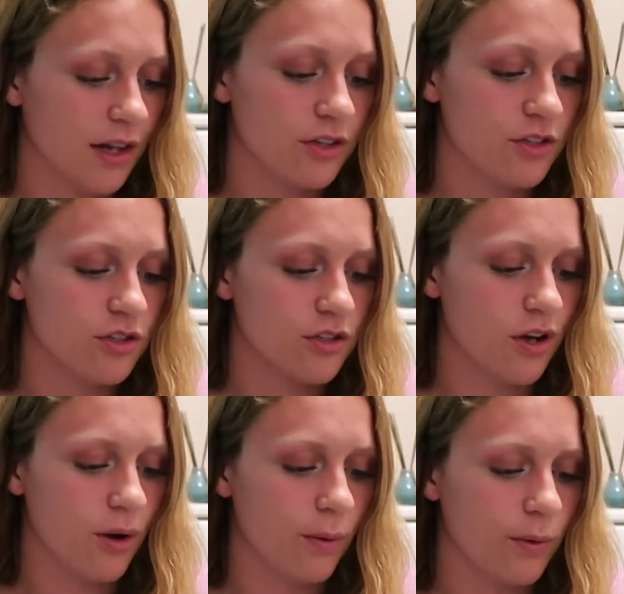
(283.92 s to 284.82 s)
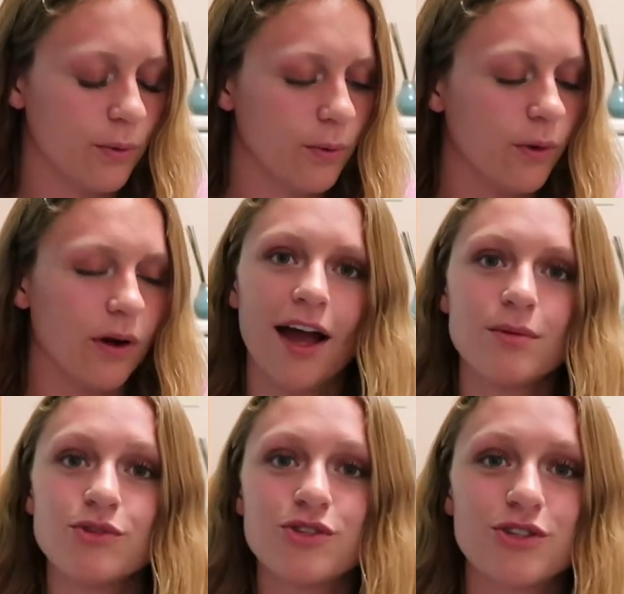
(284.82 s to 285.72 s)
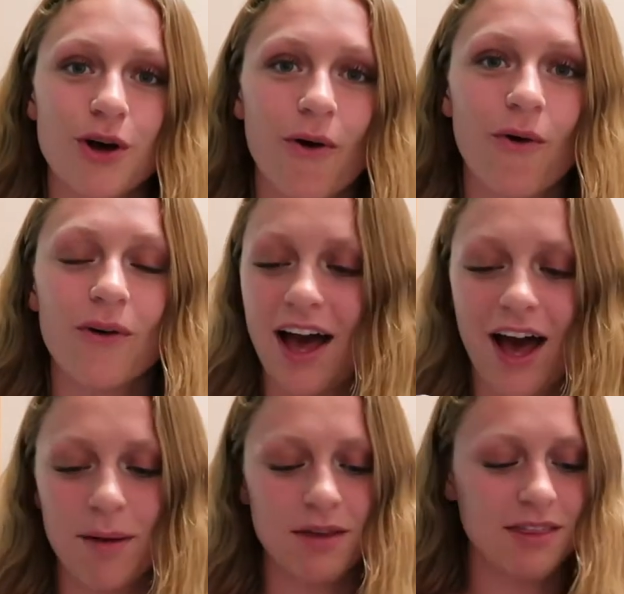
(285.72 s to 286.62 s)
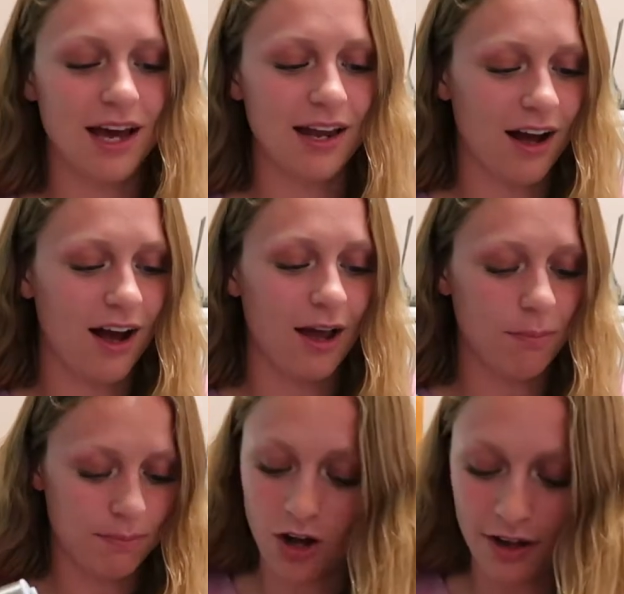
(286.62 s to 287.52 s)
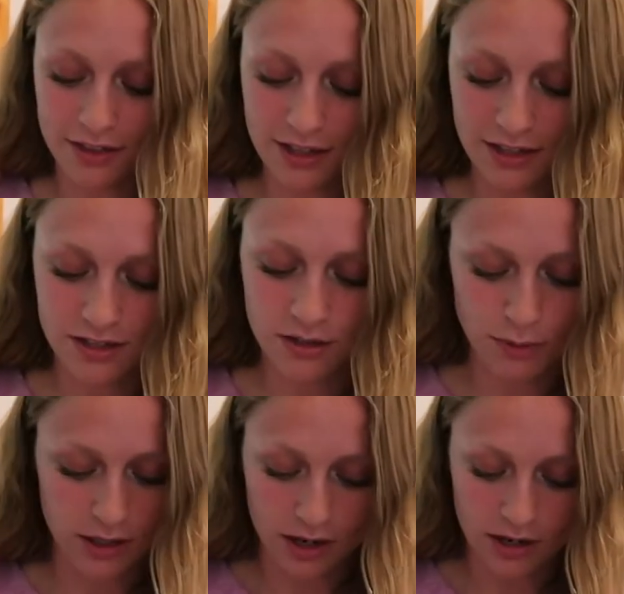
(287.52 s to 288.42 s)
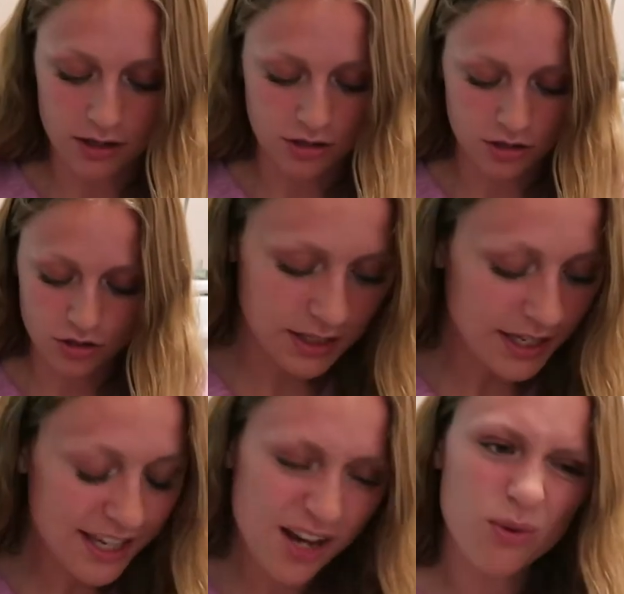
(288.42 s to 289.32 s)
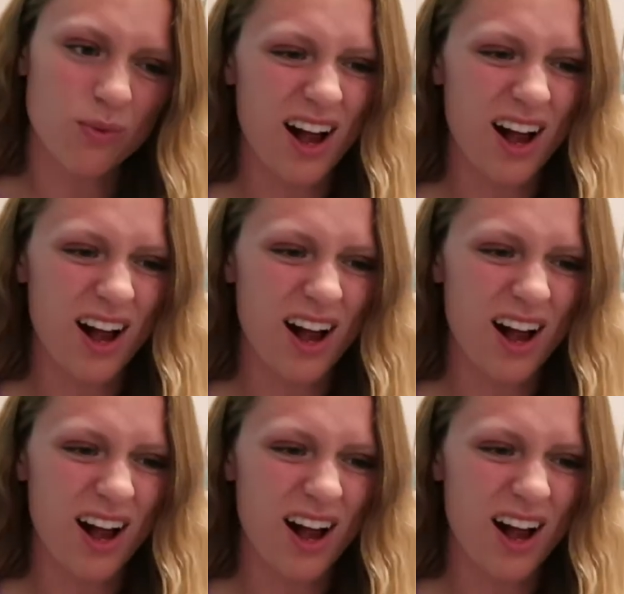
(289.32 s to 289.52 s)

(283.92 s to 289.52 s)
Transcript: That is so cool. I'm so happy that I got this because skincare